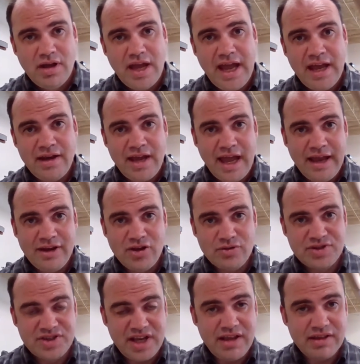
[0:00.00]
And you
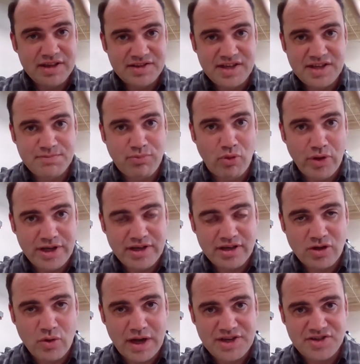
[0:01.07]
see this, these
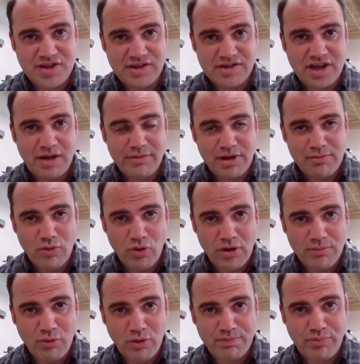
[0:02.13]
pointed questions coming more
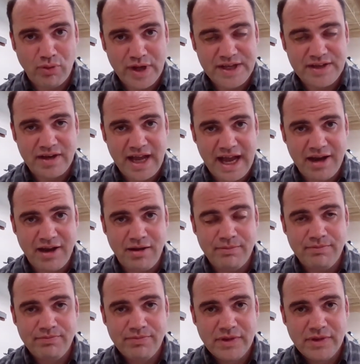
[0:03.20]
and more pointed at him.